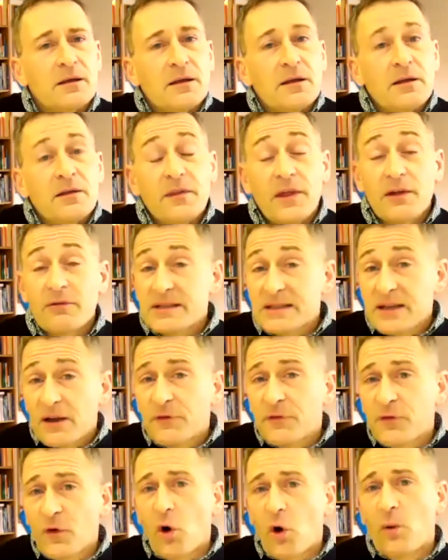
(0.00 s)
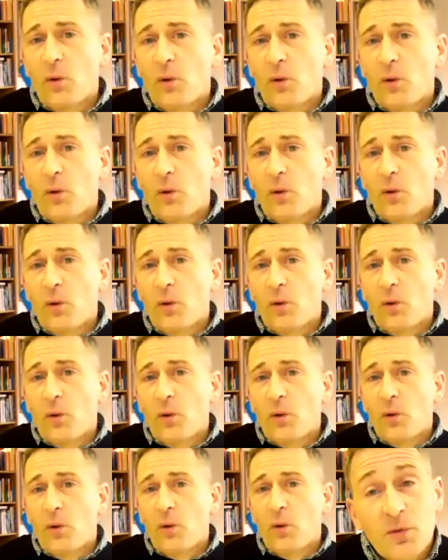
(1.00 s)
There is a form
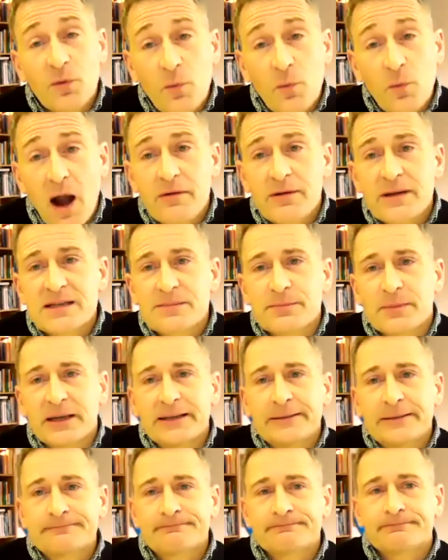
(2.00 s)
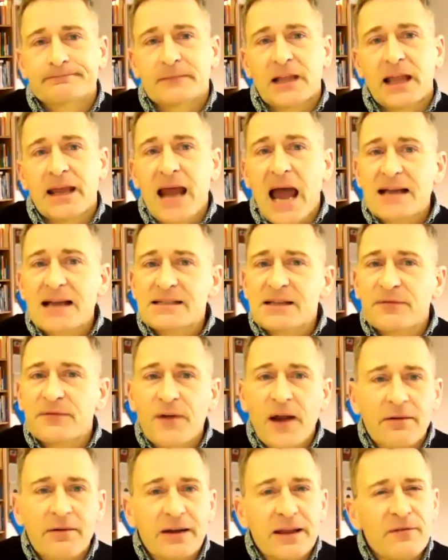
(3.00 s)
that worries me. It has a
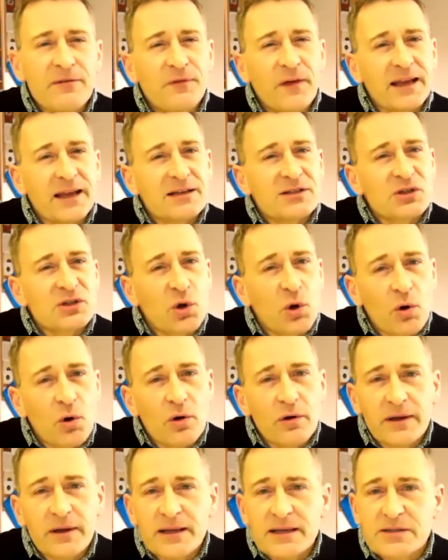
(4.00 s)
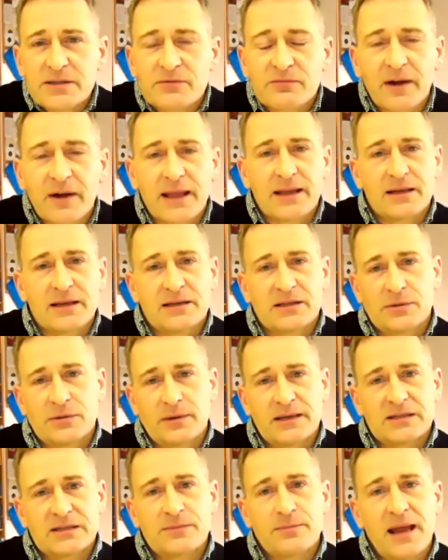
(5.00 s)
very victorious ring to
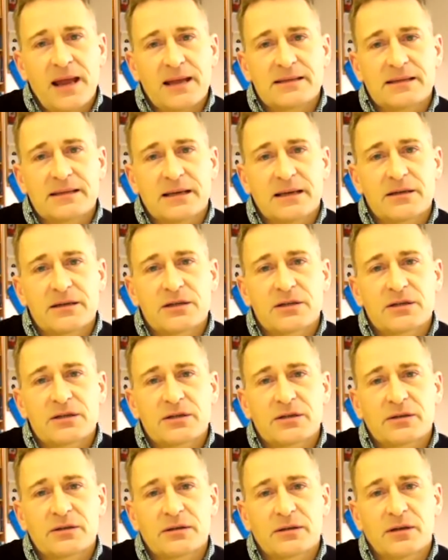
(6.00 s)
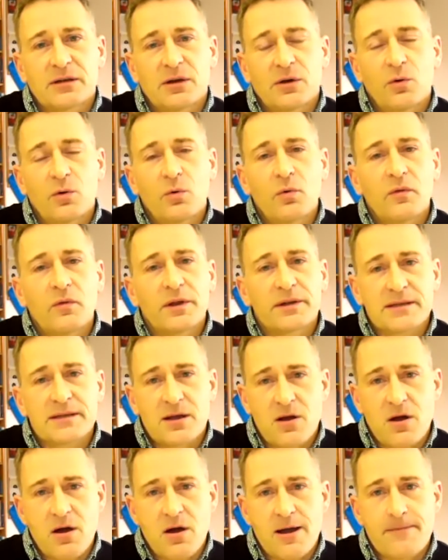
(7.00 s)
its message all the
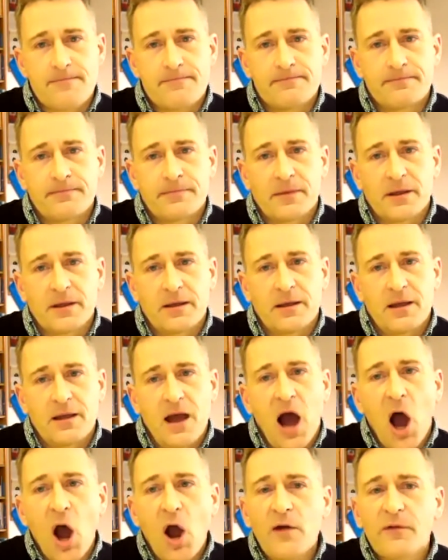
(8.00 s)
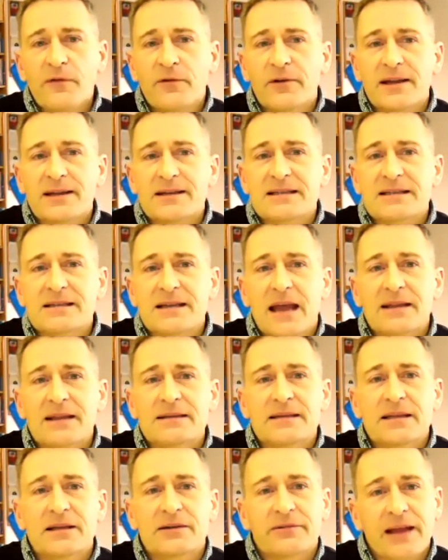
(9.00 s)
time.
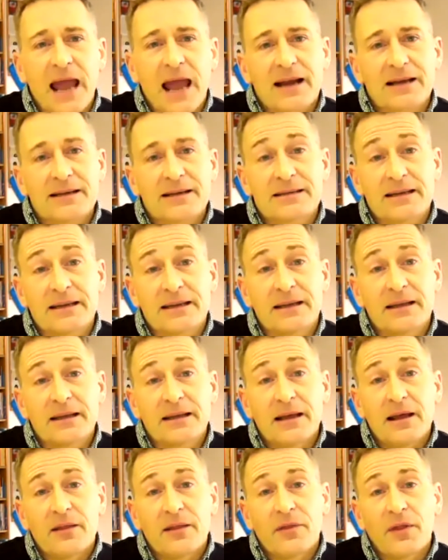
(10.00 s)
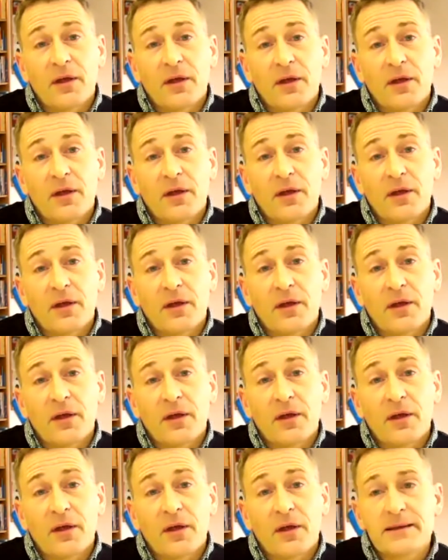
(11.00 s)
Overextends the reality that
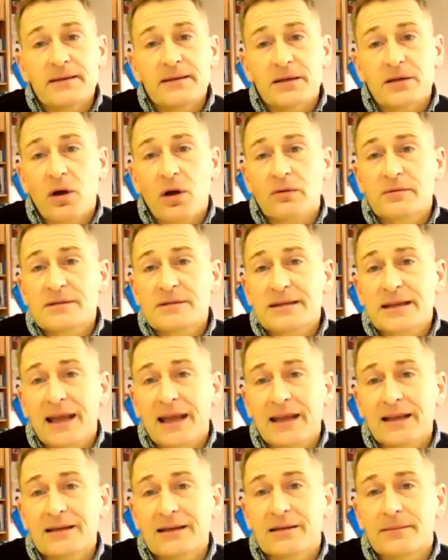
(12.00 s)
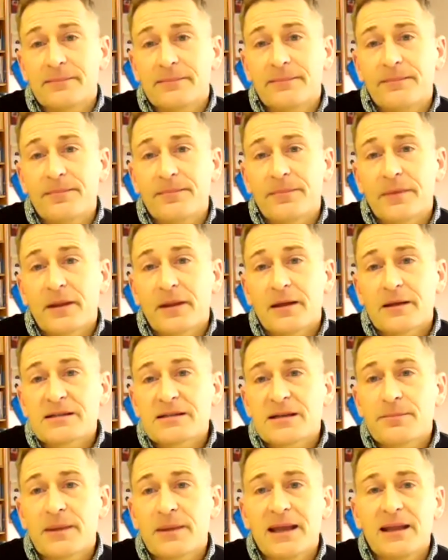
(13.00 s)
bind to God's kingdom
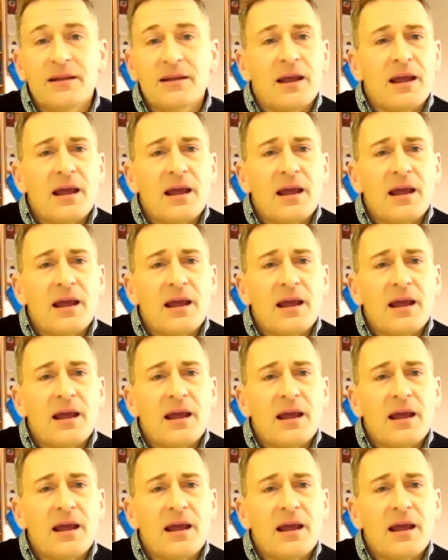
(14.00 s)
to mean